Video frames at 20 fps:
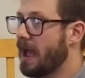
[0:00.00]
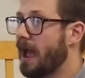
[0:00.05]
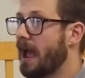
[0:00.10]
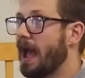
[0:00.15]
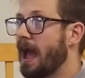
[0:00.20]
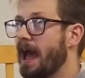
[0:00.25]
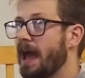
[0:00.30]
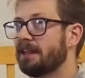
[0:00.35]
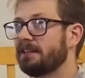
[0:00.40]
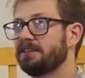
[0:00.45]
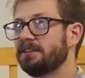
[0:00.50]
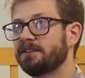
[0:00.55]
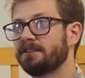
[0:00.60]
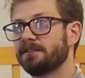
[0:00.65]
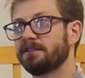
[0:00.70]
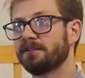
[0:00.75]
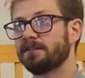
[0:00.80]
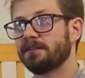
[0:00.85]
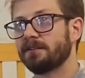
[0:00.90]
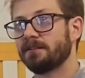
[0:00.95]
And
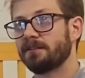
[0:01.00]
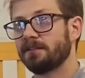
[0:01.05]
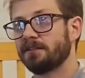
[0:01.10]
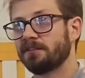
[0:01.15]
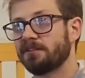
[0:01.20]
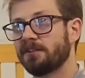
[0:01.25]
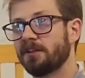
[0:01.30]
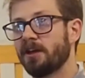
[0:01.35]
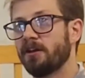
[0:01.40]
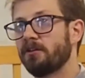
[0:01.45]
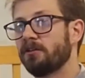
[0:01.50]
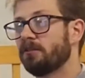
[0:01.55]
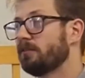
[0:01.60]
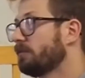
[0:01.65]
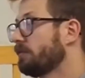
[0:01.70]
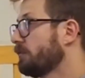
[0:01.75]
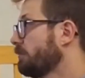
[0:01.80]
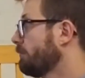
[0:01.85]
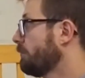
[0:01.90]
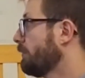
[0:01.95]
so
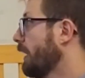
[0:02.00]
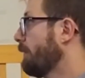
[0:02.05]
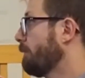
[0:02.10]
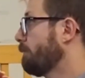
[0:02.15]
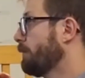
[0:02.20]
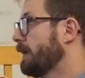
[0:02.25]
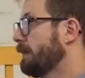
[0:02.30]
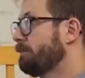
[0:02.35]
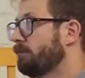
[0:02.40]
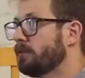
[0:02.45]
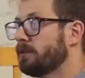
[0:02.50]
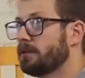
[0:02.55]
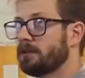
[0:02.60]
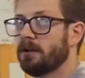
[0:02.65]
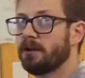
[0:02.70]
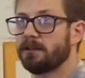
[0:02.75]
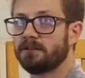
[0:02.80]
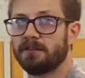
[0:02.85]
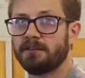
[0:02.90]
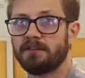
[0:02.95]
people
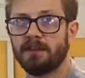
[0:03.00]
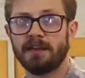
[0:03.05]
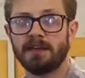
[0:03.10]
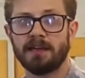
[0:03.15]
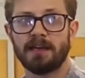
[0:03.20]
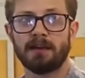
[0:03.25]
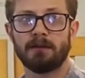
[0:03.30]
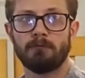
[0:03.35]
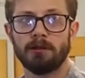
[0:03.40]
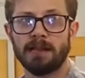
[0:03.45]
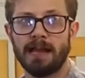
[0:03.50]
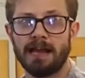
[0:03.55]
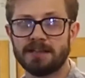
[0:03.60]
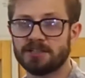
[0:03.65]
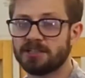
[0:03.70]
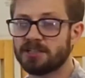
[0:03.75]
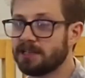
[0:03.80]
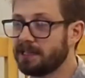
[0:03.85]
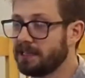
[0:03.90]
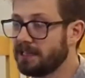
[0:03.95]
started thinking, well,
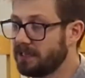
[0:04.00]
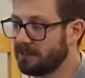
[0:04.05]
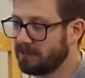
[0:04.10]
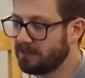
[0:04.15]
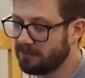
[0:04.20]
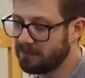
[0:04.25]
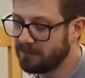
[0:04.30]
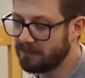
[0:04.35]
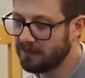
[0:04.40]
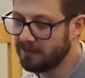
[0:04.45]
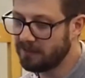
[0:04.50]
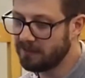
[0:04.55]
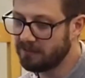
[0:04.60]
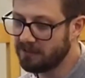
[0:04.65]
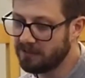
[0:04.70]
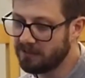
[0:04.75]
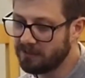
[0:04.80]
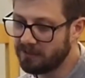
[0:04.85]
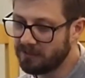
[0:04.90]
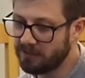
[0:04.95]
actually,
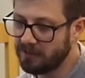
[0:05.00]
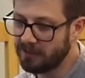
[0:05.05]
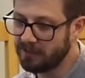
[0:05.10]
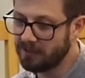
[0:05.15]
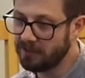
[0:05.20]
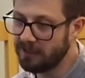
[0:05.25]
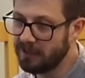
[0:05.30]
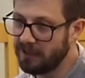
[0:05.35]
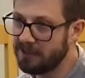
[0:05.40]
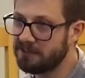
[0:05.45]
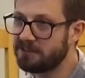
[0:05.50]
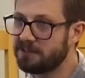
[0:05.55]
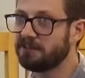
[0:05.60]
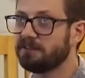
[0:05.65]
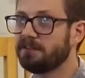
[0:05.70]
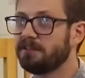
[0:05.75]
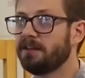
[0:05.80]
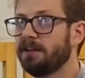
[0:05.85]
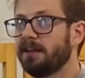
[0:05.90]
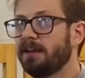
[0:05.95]
if
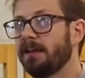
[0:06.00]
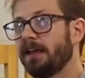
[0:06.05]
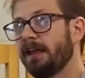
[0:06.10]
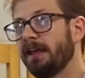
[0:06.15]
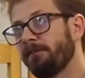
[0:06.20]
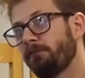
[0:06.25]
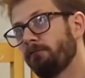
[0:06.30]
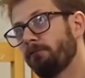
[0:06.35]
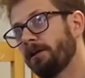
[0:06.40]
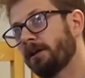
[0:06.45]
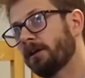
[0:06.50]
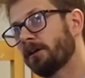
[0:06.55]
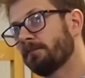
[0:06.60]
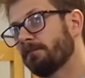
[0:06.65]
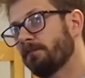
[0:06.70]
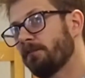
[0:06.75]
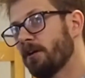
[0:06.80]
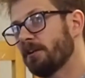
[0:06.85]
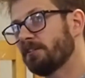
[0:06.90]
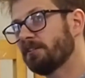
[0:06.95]
we
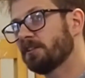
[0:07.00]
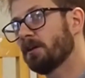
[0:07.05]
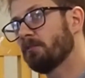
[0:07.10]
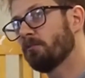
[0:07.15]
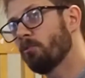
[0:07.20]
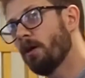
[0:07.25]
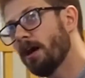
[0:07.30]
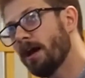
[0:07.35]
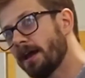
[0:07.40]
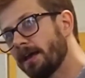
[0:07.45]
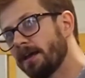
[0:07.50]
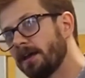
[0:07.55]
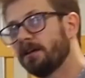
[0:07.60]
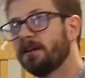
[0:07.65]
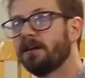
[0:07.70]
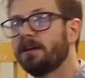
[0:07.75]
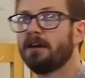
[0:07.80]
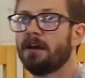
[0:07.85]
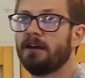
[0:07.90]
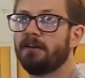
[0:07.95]
could find some
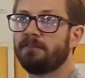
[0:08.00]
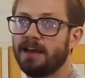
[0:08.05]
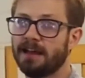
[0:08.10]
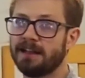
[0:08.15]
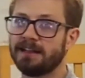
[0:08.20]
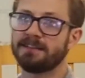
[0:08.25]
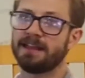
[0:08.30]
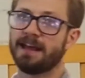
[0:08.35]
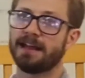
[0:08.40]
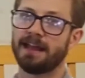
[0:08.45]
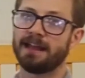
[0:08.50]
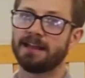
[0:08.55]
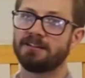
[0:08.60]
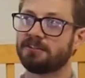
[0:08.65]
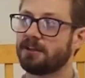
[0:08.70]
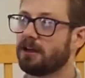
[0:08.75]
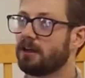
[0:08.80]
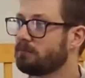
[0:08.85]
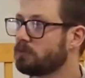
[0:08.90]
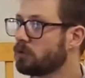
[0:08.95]
way of getting that
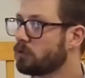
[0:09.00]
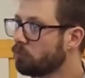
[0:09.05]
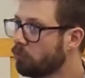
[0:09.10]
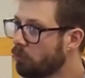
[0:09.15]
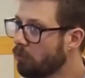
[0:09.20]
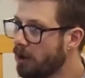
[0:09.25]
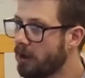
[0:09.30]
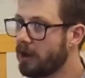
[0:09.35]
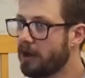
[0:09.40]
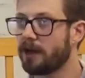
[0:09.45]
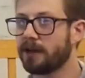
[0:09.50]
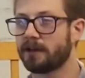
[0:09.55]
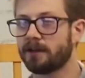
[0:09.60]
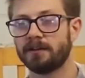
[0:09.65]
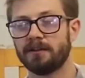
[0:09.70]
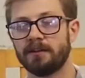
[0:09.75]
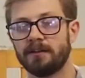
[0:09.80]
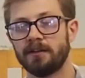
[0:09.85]
enzyme to work